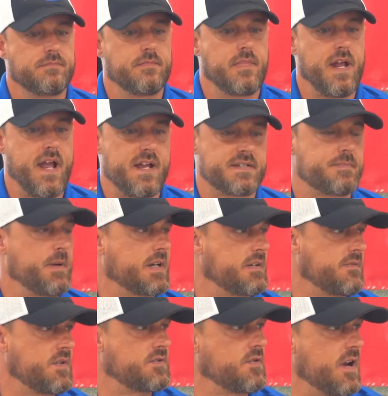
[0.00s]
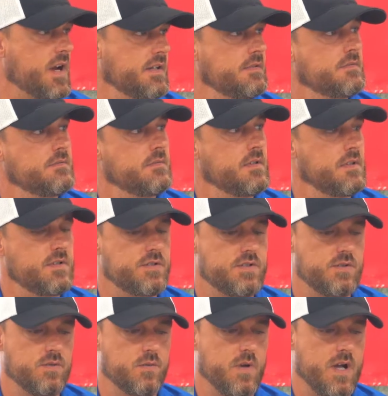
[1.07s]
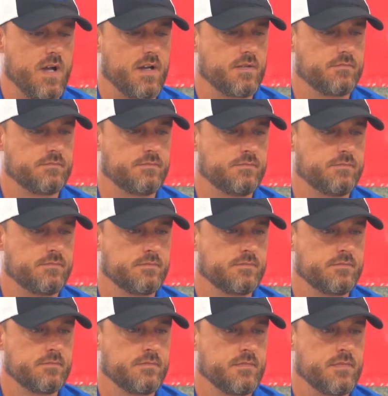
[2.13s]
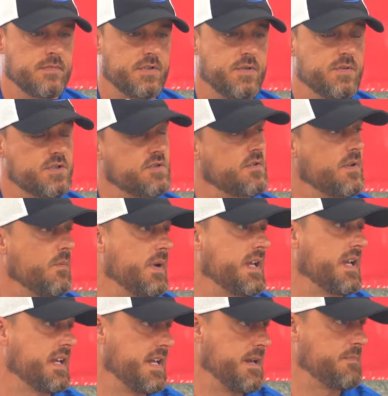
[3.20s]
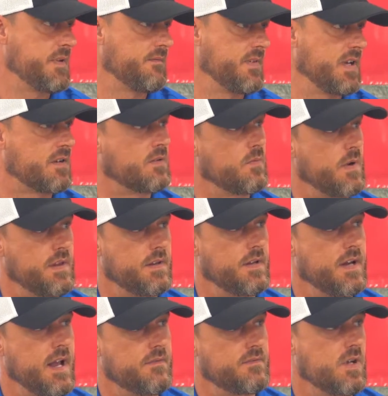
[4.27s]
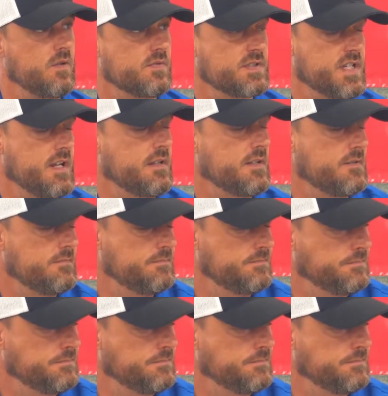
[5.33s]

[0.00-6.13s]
aspect of the trade to ensure that we can keep the vehicle rather than have to wholesale it.